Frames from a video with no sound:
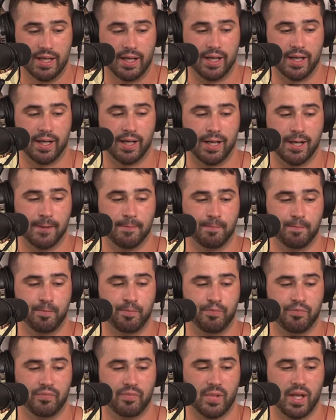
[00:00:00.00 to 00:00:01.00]
Um,
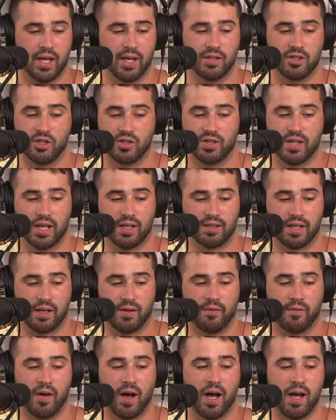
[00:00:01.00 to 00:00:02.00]
and it just takes like a
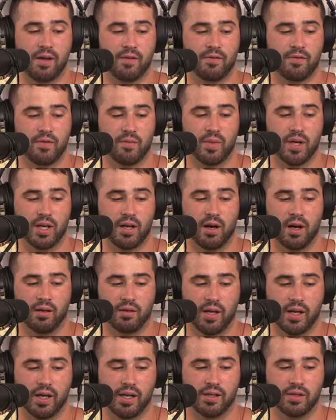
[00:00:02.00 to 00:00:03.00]
five minute
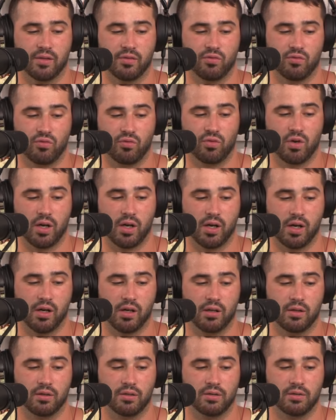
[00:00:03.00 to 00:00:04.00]
online
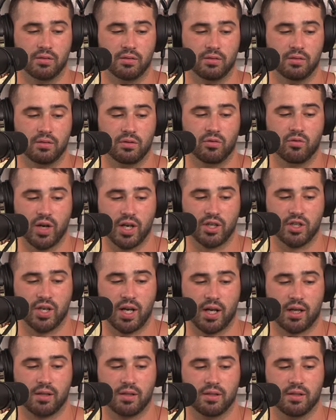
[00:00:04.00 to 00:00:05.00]
uh, rate
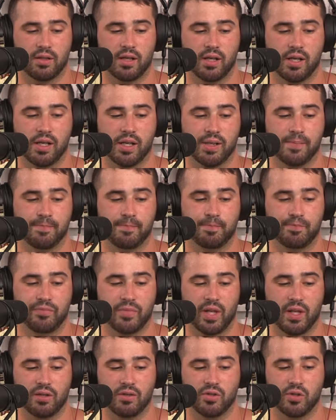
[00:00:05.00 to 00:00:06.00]
check. Um,
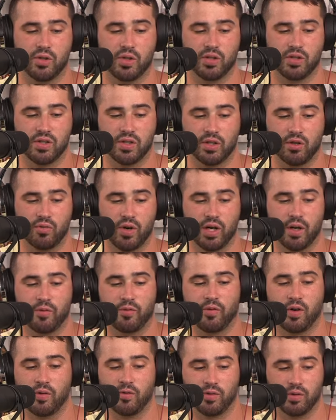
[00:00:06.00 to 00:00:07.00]
so you can see your rate up
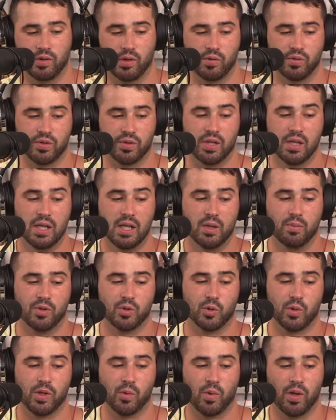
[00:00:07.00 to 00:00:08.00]
front for loads
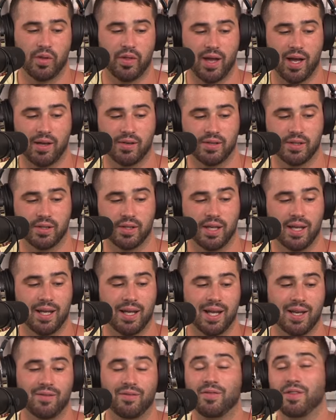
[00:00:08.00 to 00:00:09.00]
between $1,000
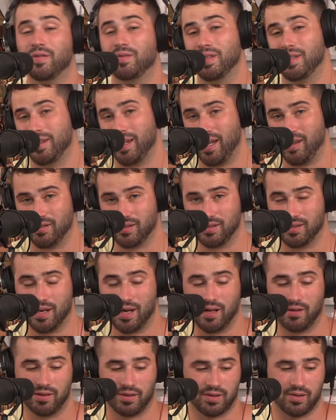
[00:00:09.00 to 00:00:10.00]
and
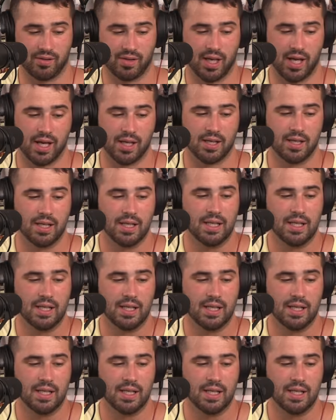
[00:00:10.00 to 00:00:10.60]
$50,000. Okay.